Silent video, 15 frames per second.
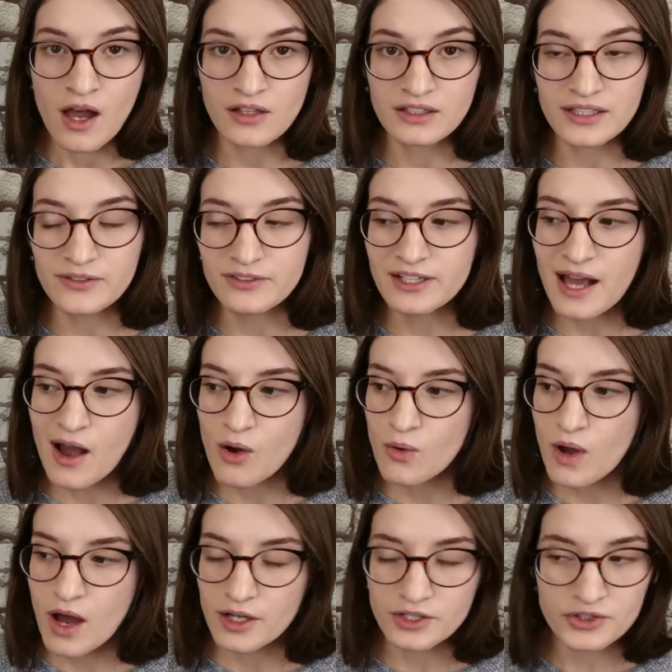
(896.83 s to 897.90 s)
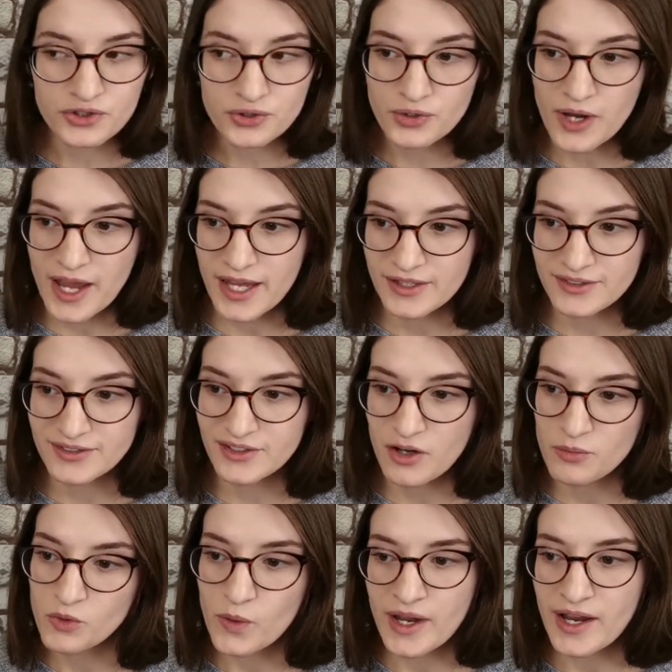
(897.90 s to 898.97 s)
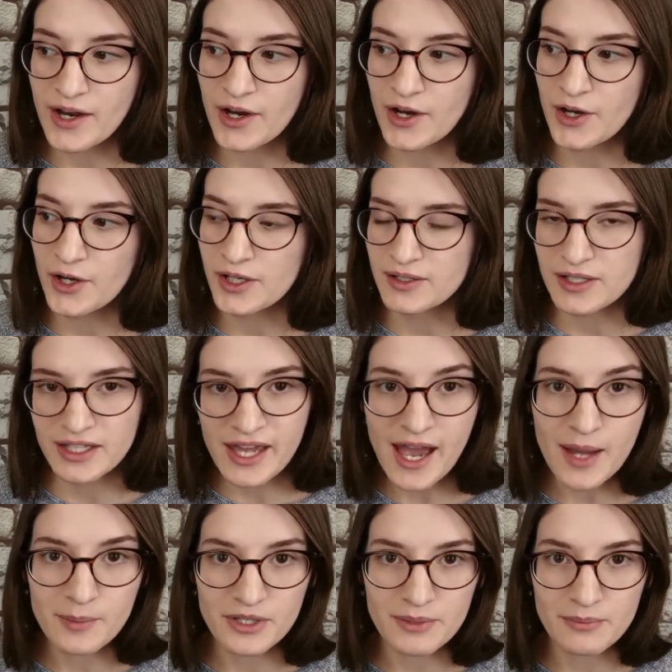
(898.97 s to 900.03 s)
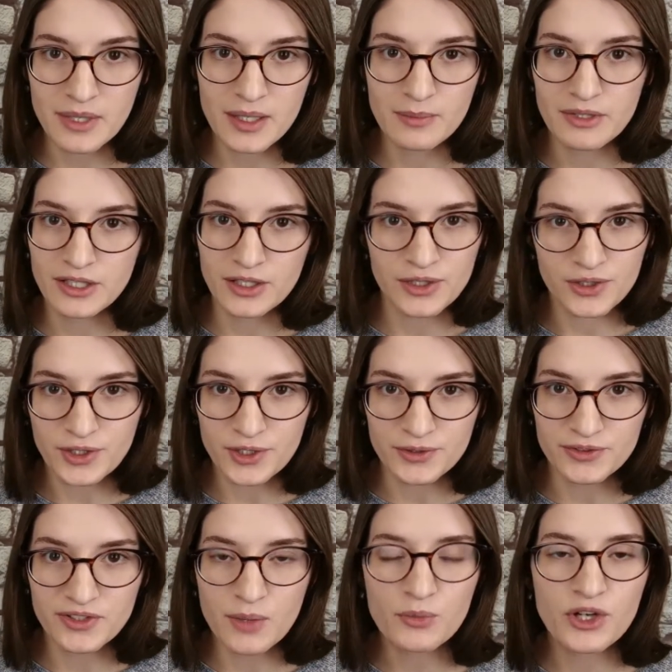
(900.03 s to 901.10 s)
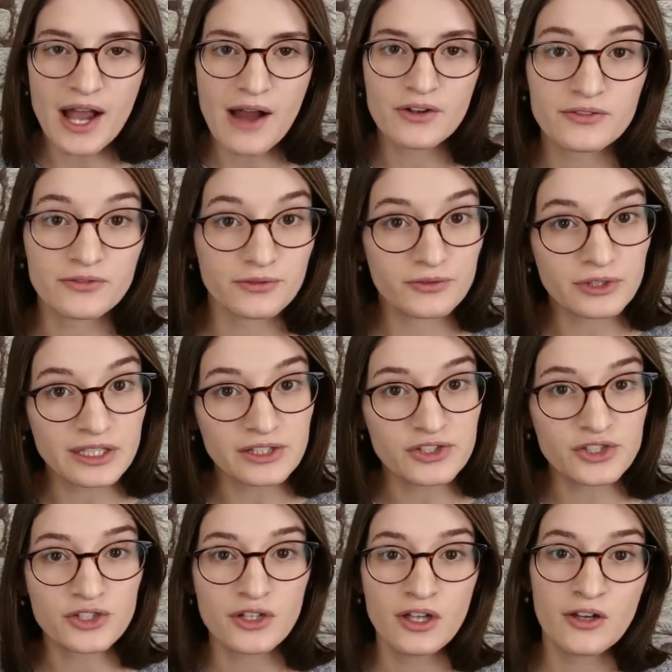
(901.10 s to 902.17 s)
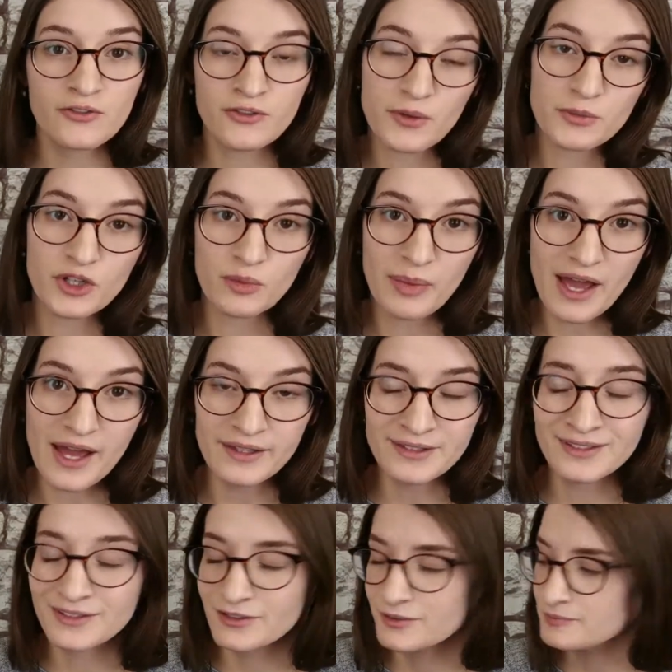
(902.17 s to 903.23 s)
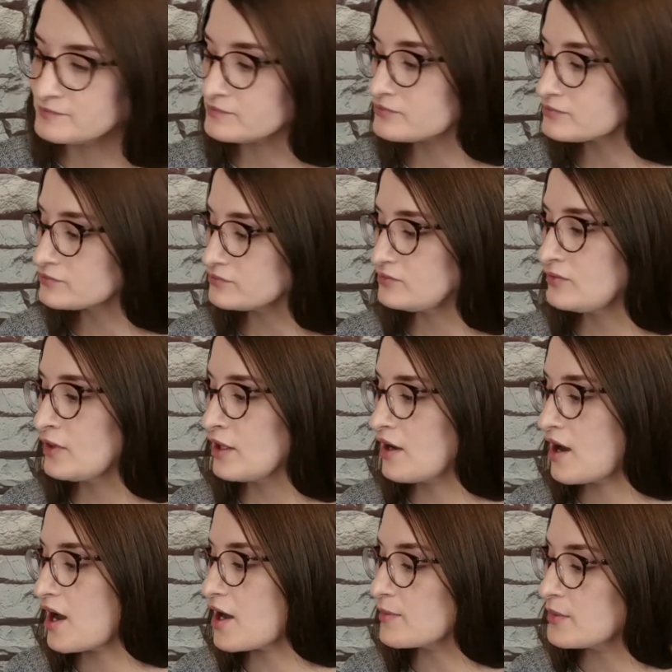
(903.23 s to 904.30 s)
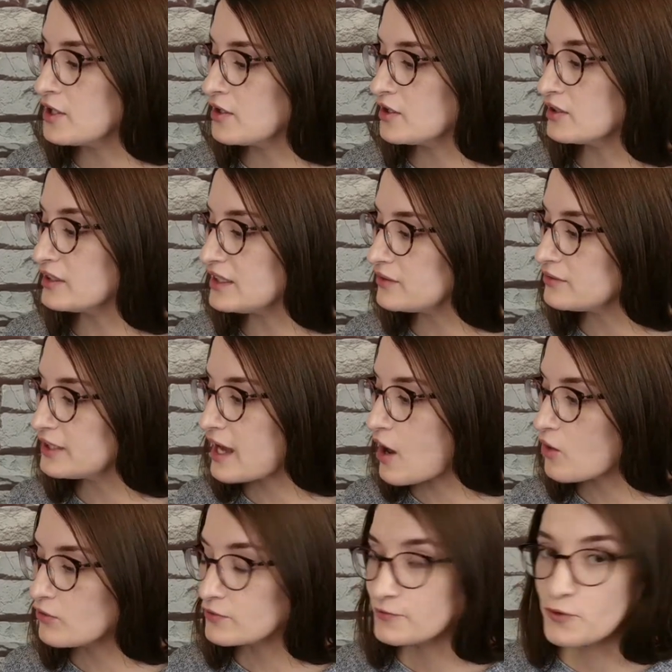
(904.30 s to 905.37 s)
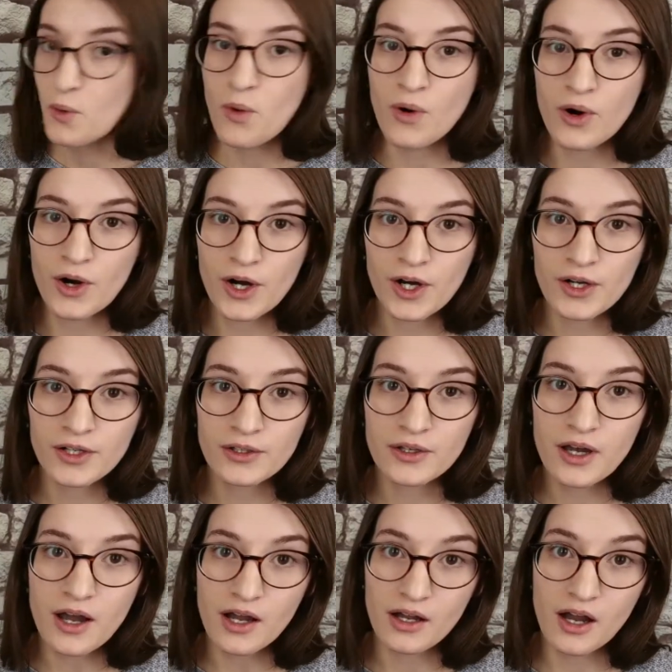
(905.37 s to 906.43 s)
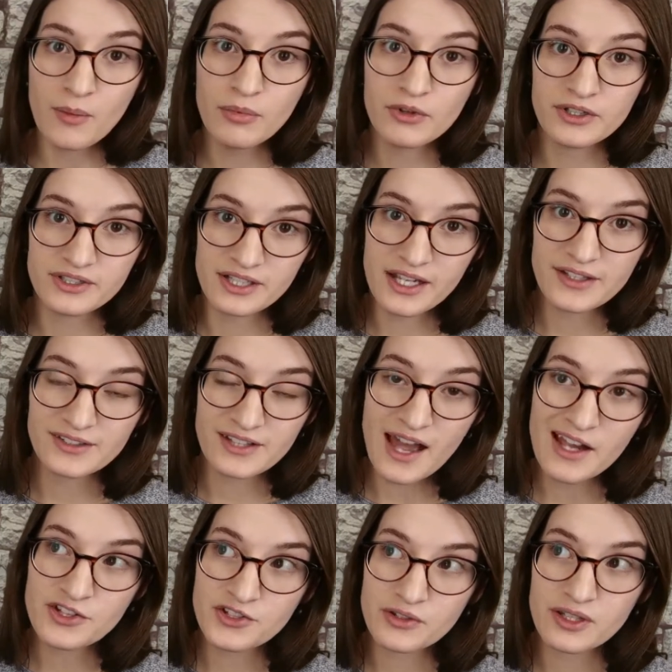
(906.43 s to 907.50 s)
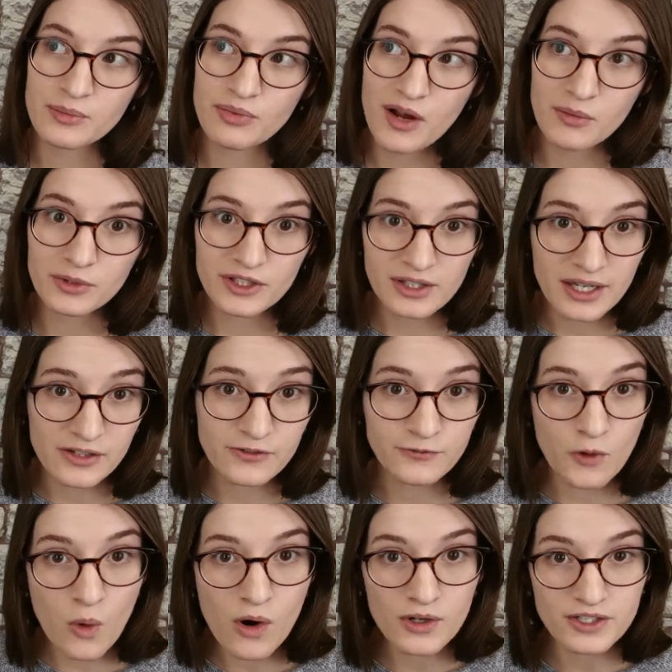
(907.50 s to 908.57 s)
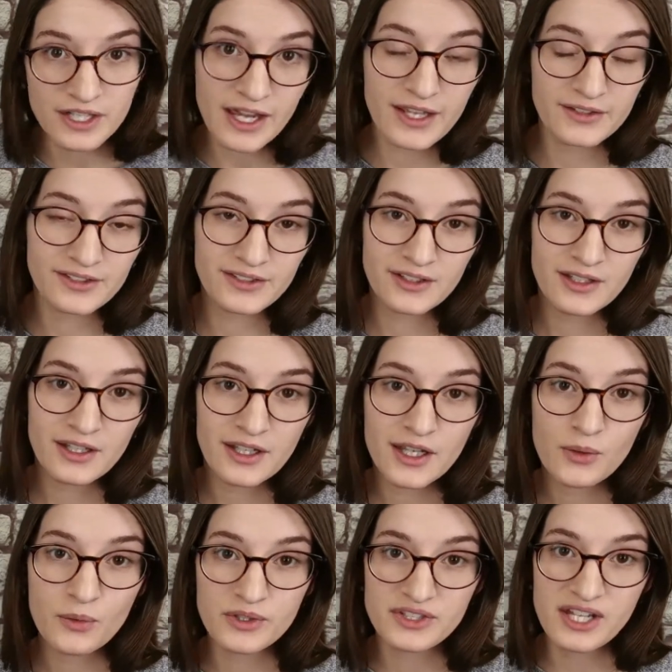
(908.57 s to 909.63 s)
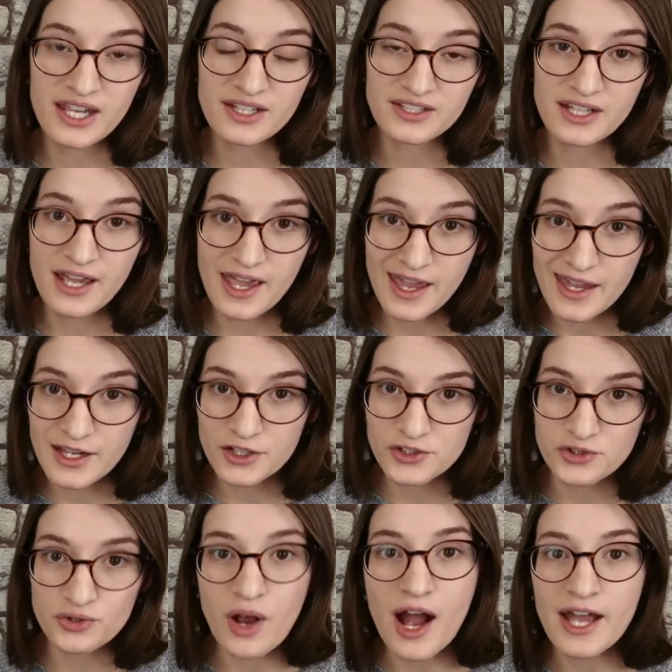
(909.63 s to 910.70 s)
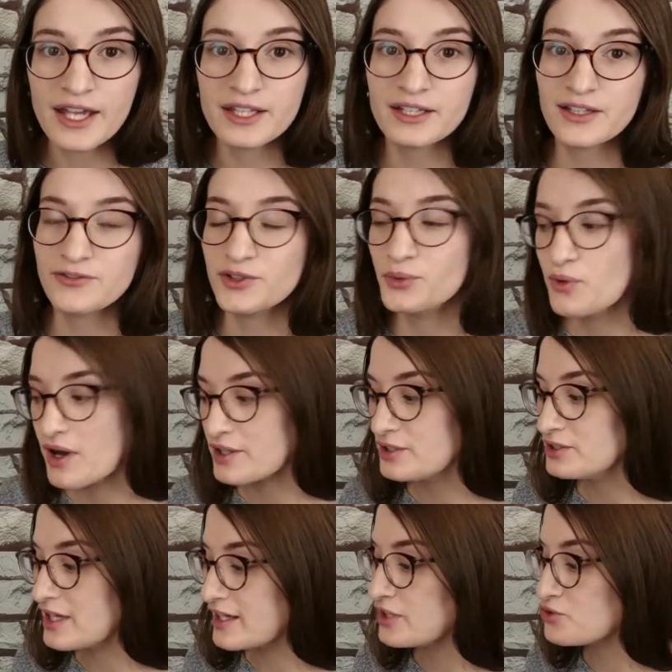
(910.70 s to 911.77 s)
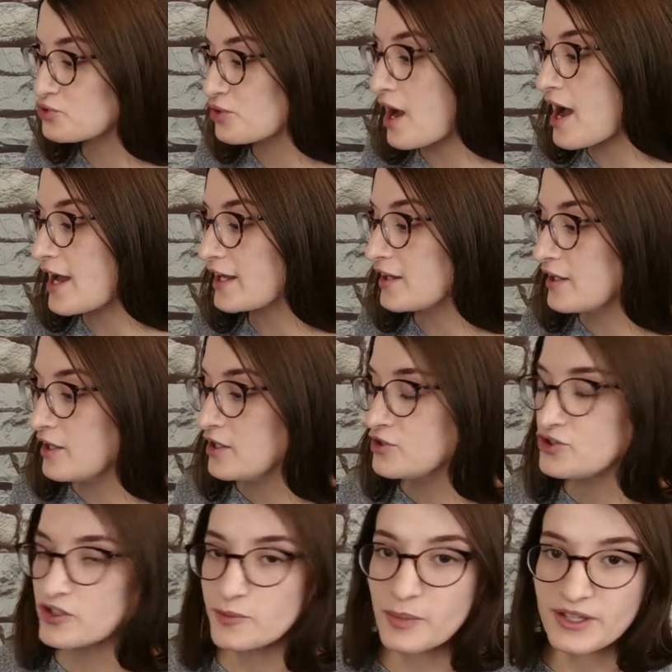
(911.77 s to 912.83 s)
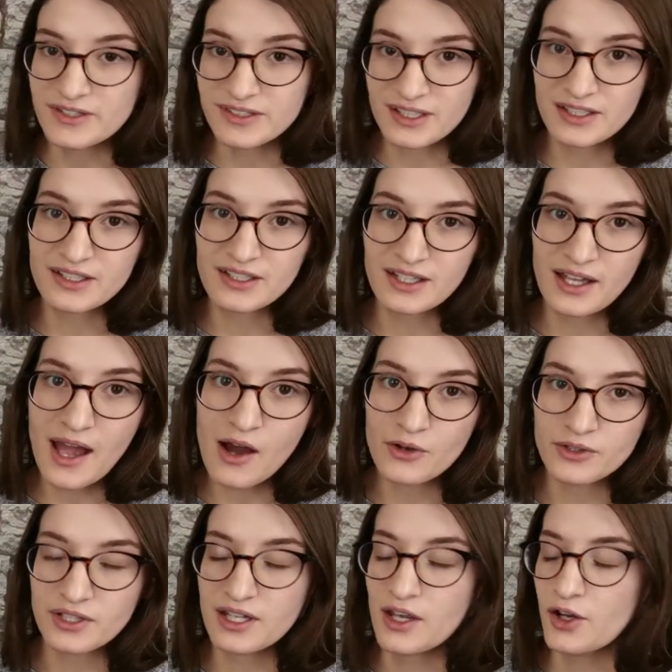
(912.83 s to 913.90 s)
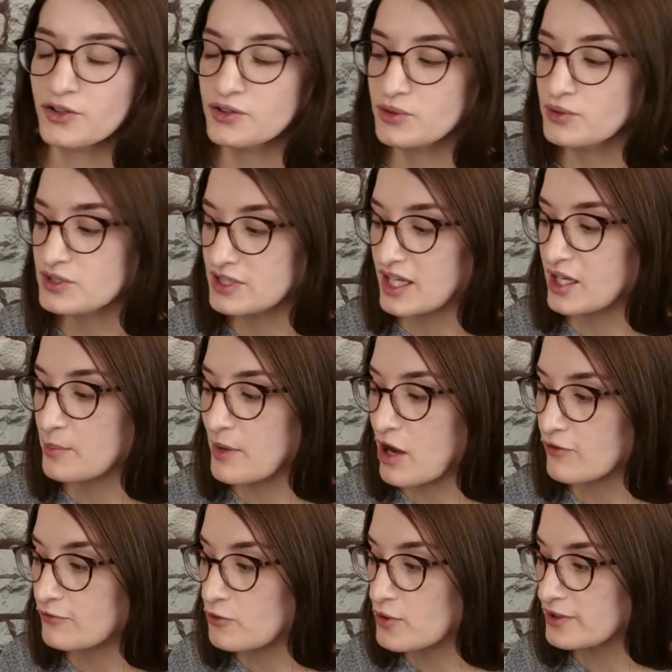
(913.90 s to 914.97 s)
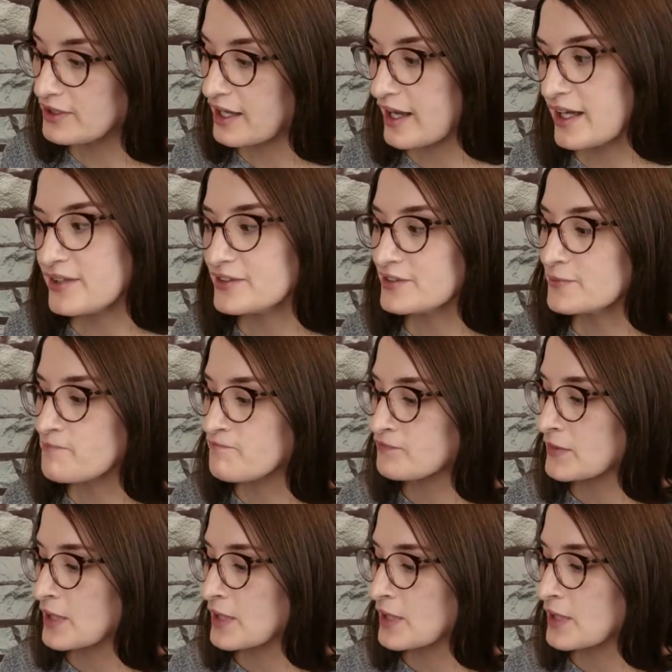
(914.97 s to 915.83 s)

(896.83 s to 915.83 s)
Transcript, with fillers: Leave it out on a tray somewhere, in a cabinet maybe, or somewhere of reach from your pets. Uh, leave it out for a couple of days, actually probably like four days it would take to air dry it. If you want to let it dry just by setting it out in the air, it would take about four days.